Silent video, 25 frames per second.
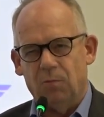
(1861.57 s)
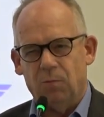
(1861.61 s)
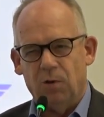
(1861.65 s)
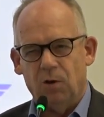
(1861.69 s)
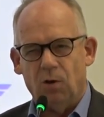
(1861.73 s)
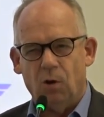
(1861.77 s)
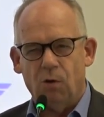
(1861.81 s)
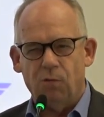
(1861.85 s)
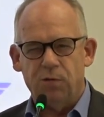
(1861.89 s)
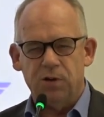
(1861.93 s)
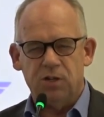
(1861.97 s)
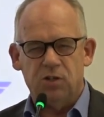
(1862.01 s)
We
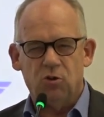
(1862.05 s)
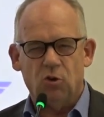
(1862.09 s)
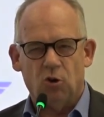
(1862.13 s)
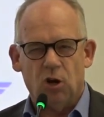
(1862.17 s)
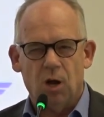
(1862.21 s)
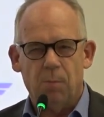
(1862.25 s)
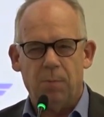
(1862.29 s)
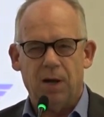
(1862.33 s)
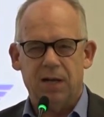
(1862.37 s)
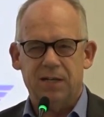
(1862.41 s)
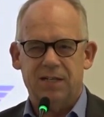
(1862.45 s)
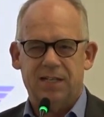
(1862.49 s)
often talk
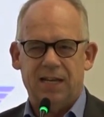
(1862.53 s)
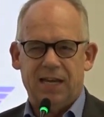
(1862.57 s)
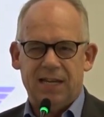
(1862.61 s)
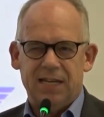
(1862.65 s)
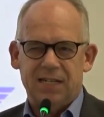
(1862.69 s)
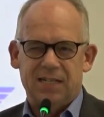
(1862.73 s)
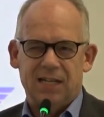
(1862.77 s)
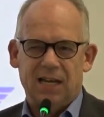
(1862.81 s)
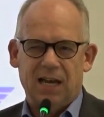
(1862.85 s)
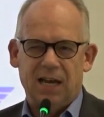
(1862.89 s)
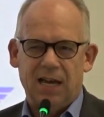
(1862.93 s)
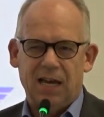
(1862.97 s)
about
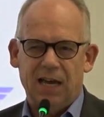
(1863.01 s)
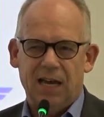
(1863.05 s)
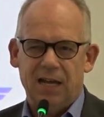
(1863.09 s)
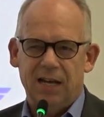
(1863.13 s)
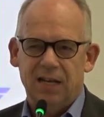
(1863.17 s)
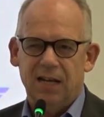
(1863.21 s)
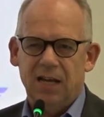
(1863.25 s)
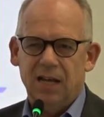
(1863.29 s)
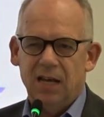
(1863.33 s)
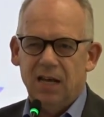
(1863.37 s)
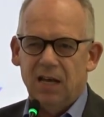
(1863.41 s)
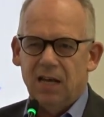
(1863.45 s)
data,
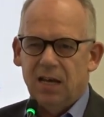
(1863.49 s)
and